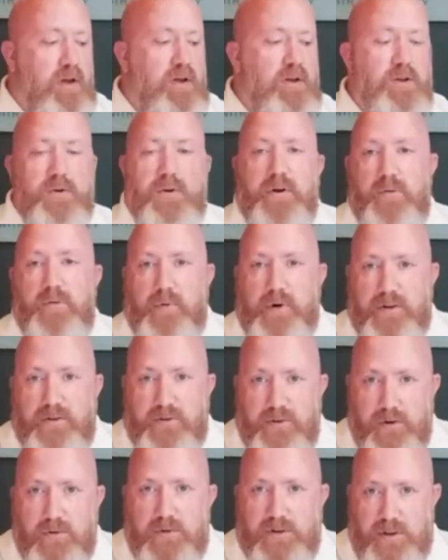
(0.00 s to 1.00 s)
You could
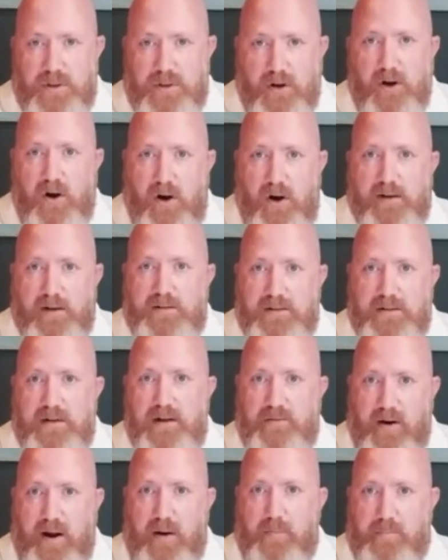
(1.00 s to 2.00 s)
reduce the costs
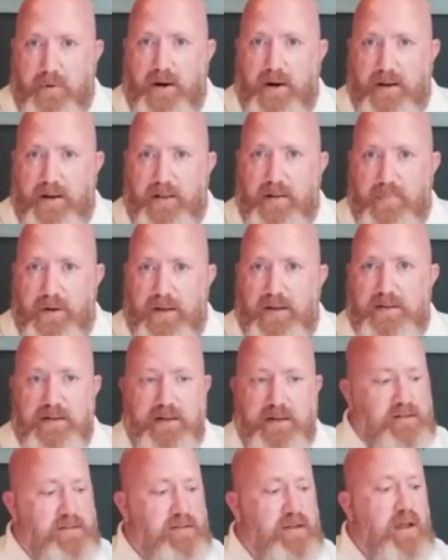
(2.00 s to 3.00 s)
of operating the
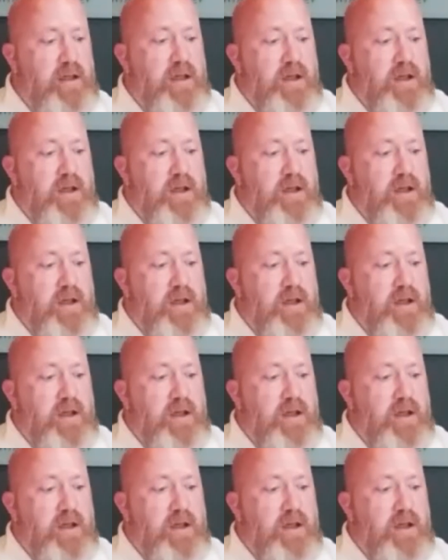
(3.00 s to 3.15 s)
business.